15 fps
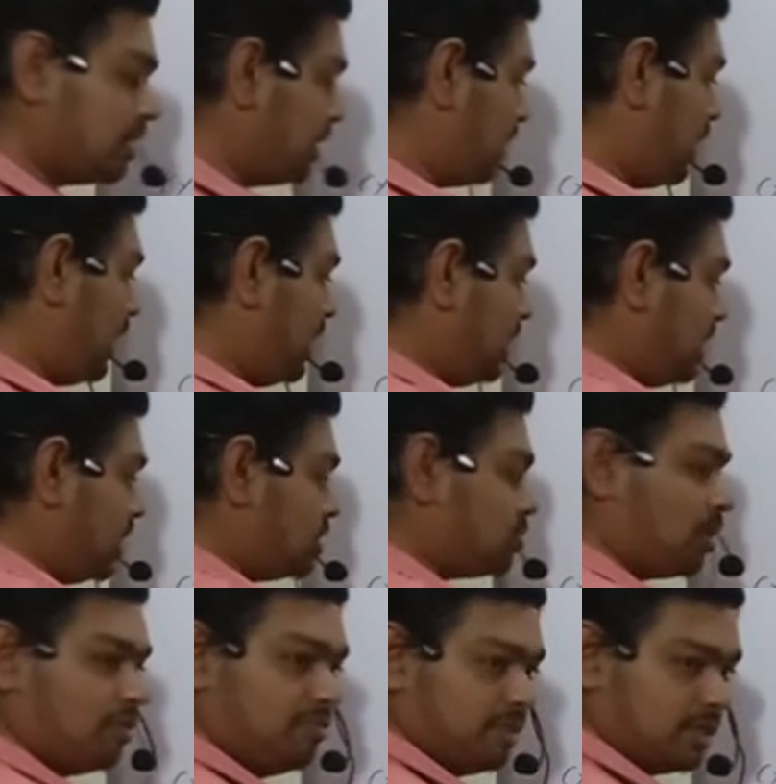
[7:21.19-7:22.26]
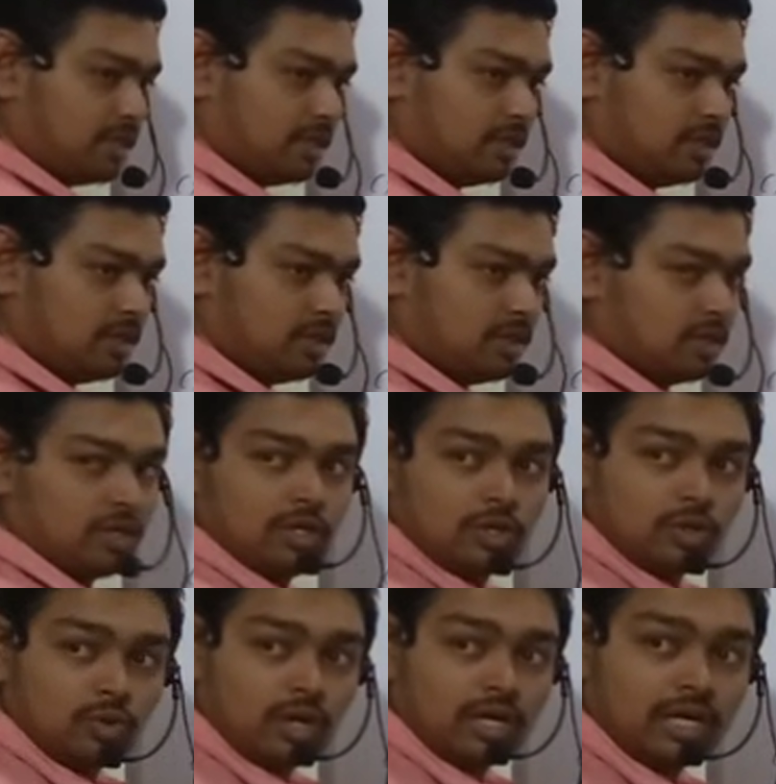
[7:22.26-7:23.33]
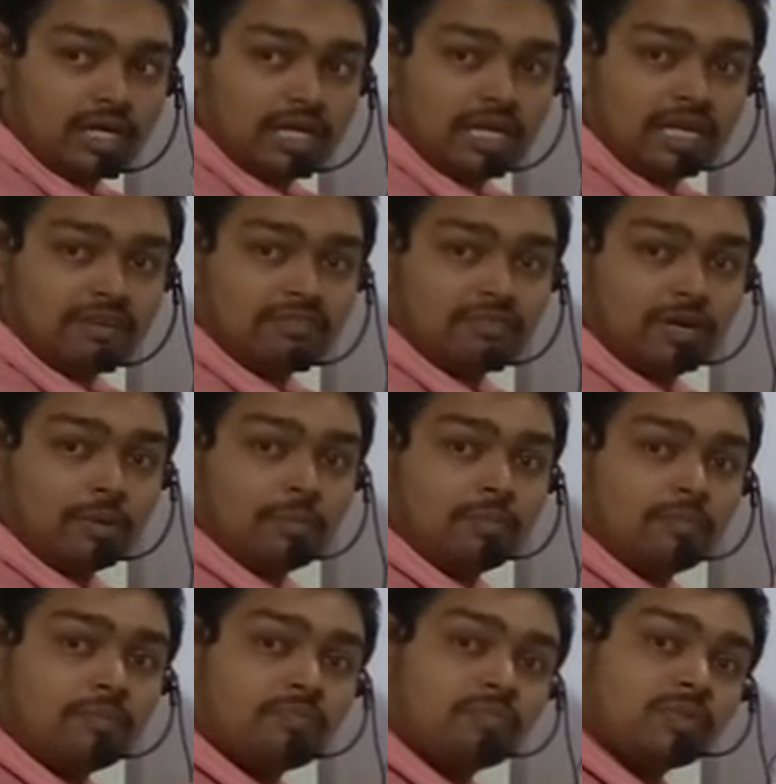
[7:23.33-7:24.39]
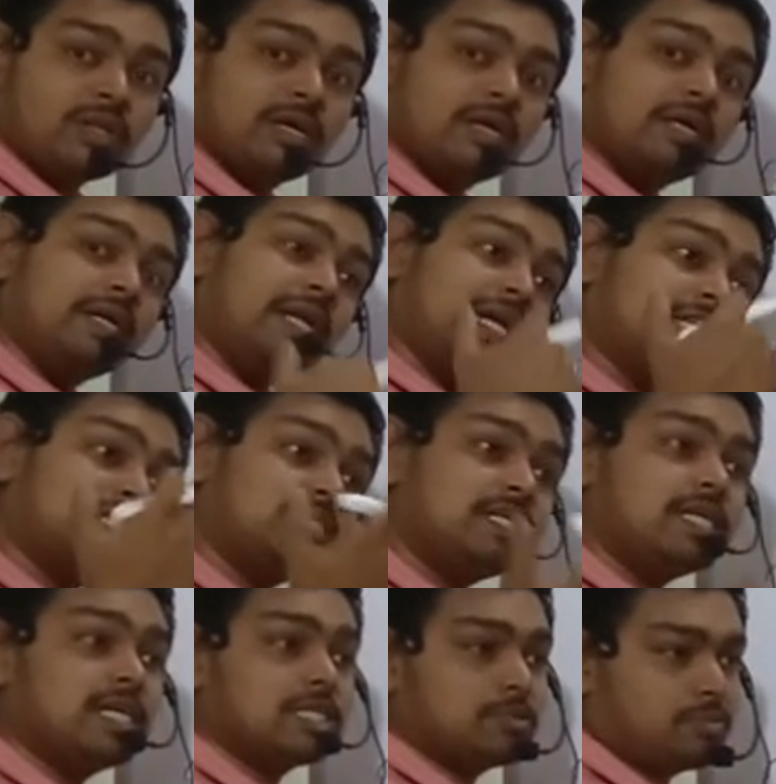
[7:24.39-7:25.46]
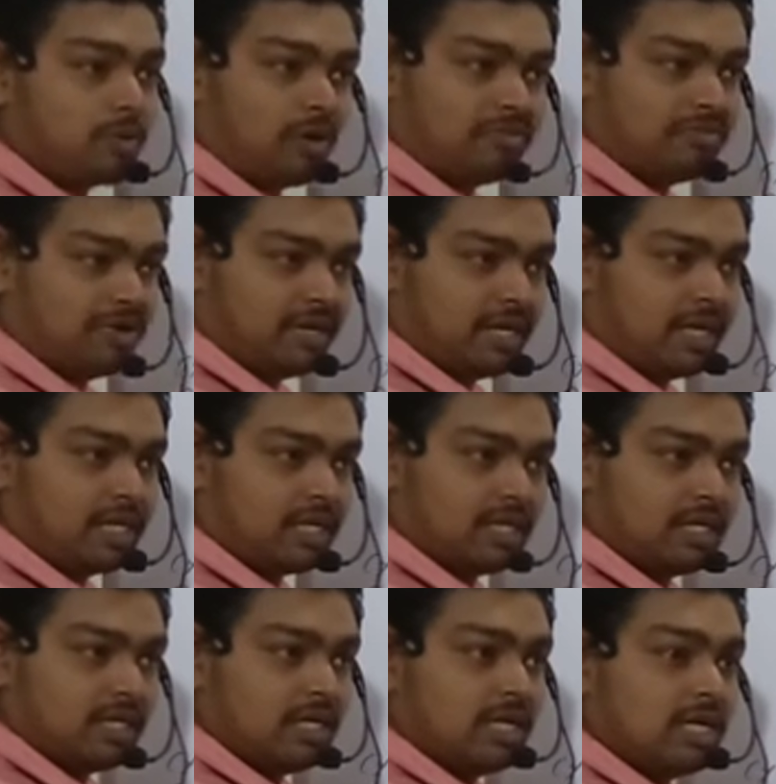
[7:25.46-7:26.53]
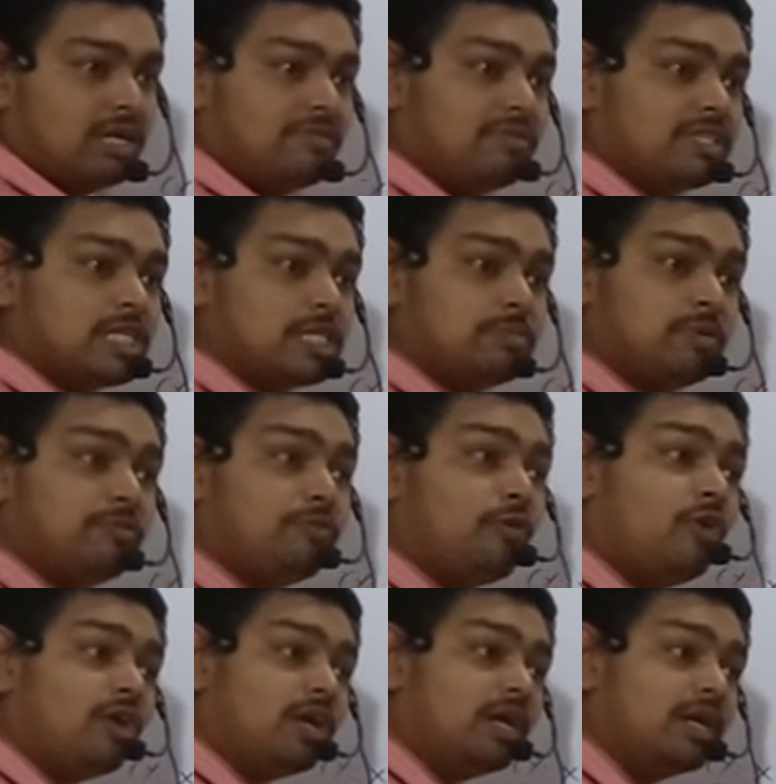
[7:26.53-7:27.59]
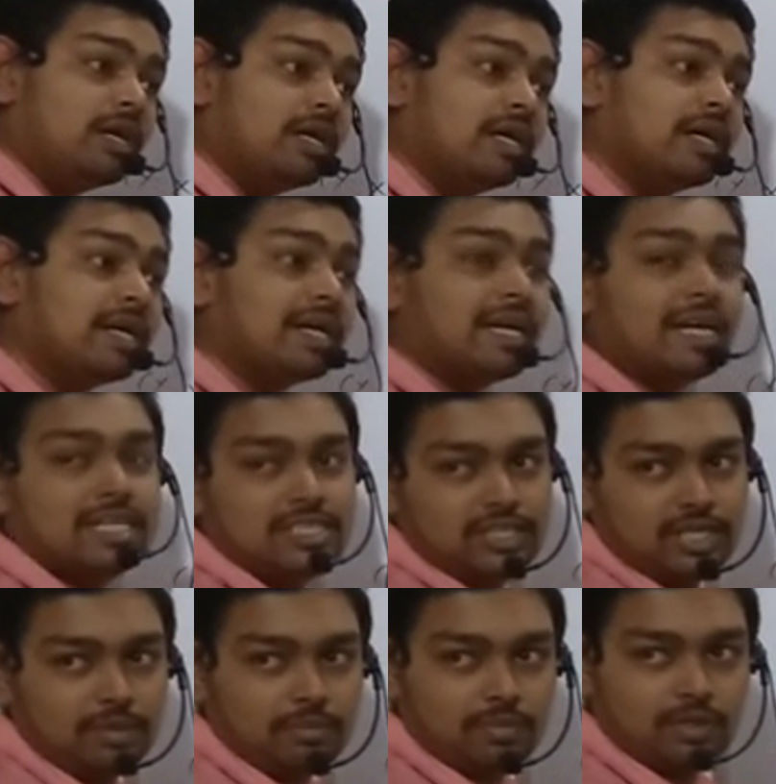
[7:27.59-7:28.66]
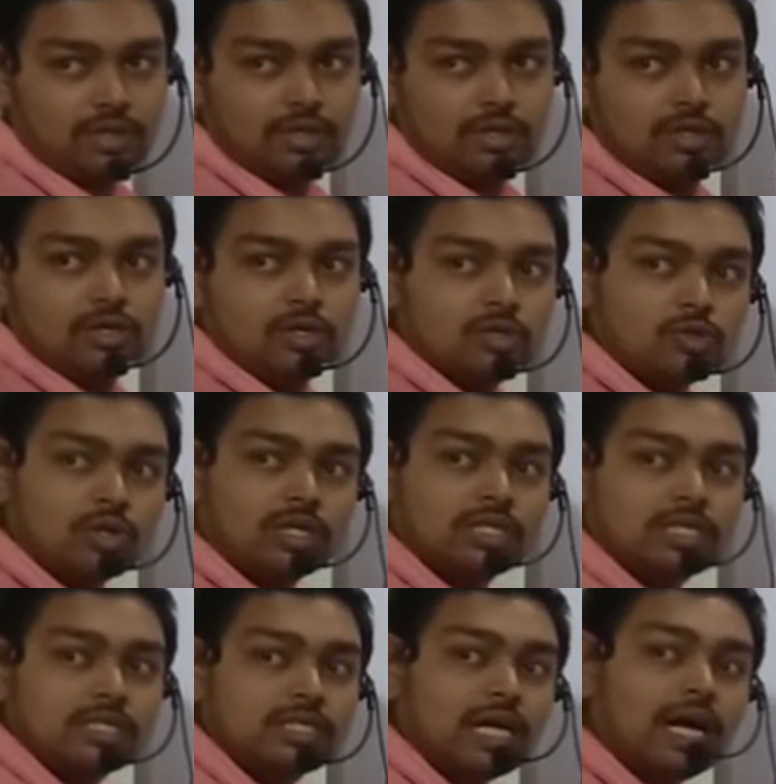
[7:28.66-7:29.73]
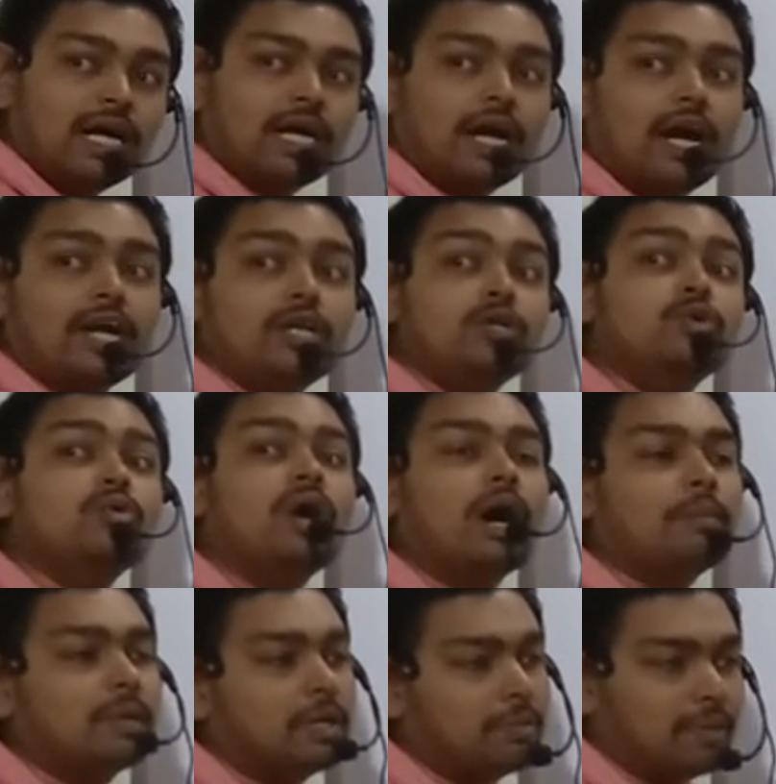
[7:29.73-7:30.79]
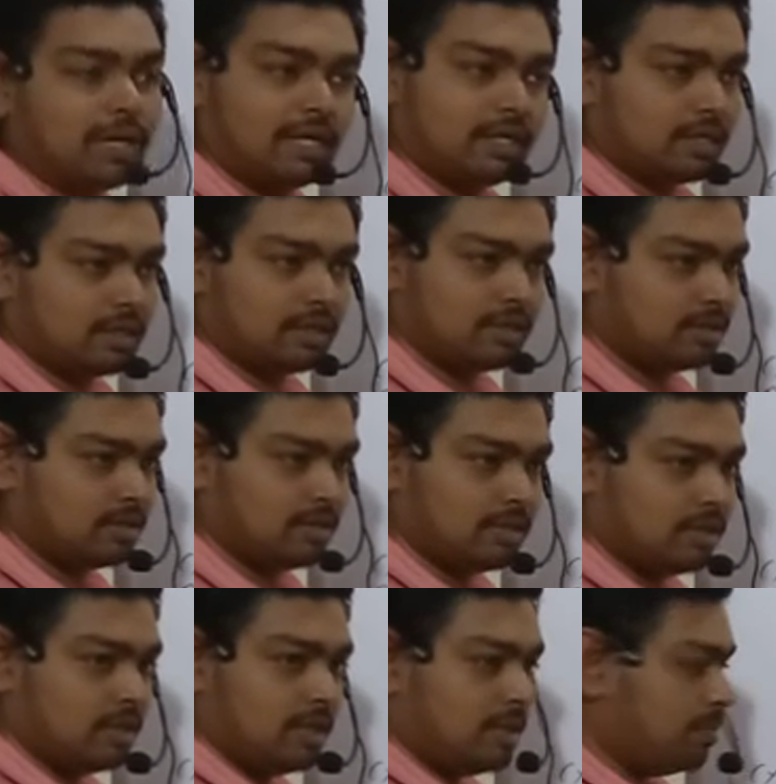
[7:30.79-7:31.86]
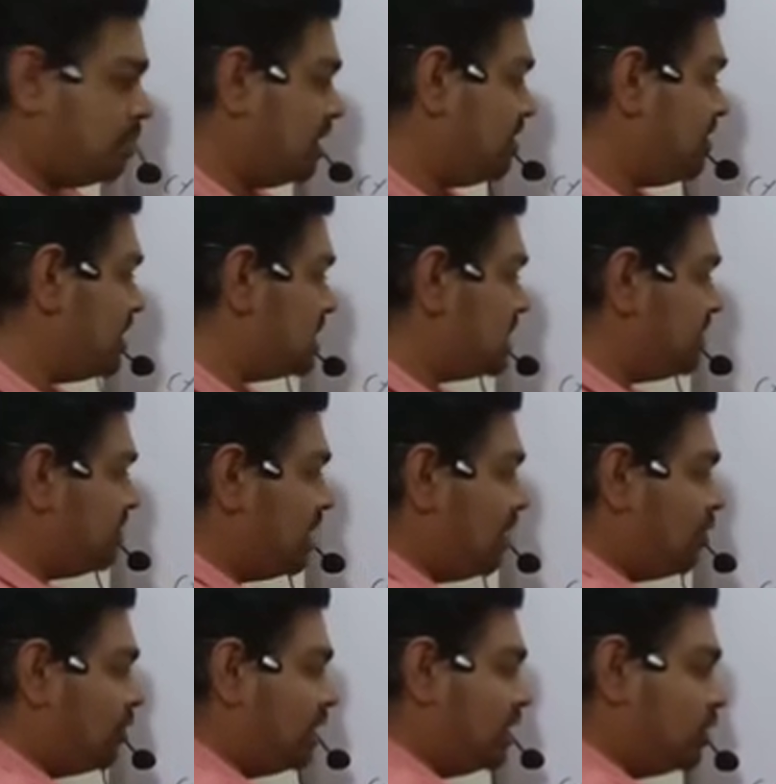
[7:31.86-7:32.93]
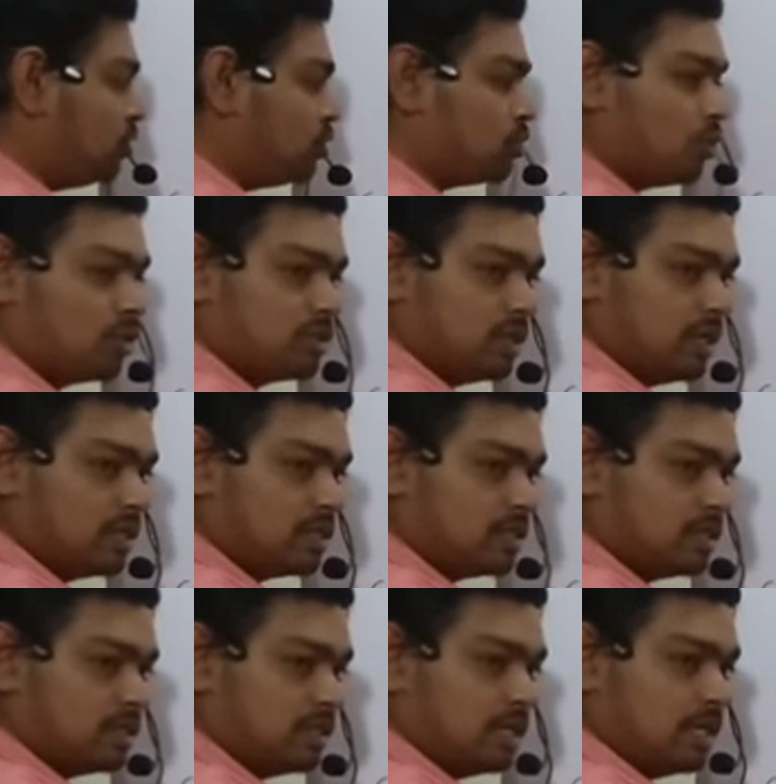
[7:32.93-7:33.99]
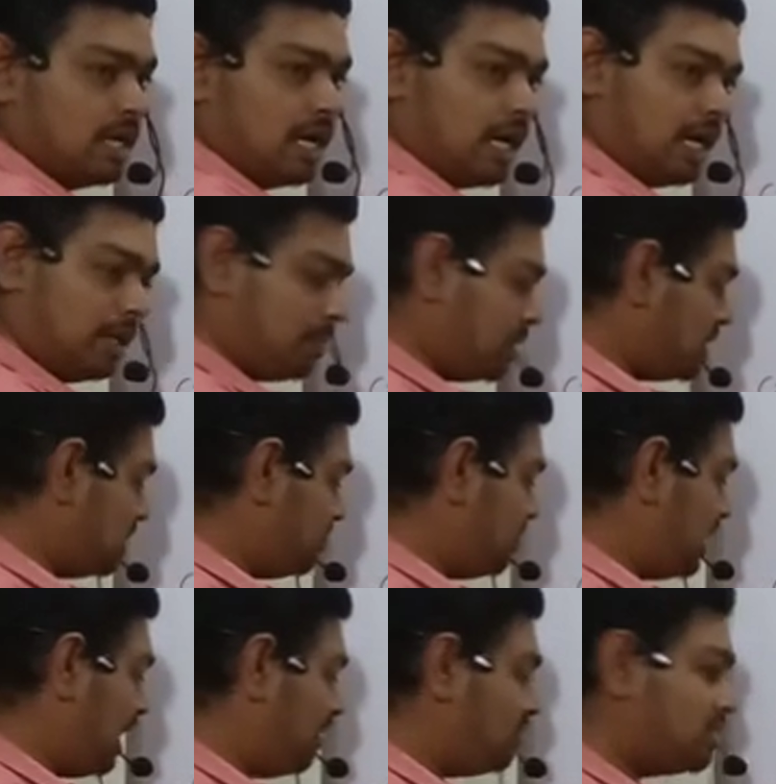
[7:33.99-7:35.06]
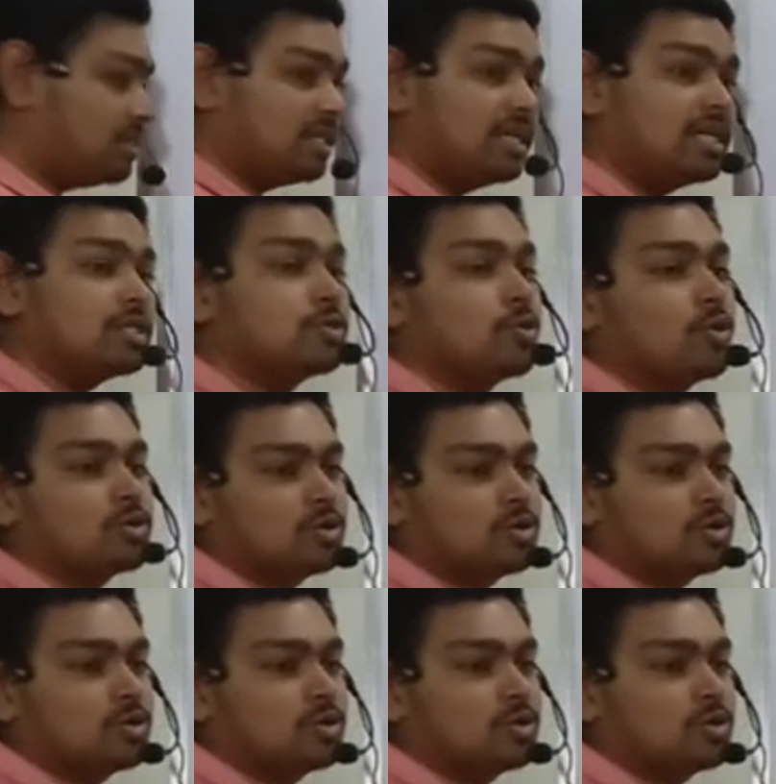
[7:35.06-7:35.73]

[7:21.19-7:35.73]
current year's profit, you are declaring from next year's profit, which is before AGM. So this is a new amendment. Previously we have only two sources, at present we have third source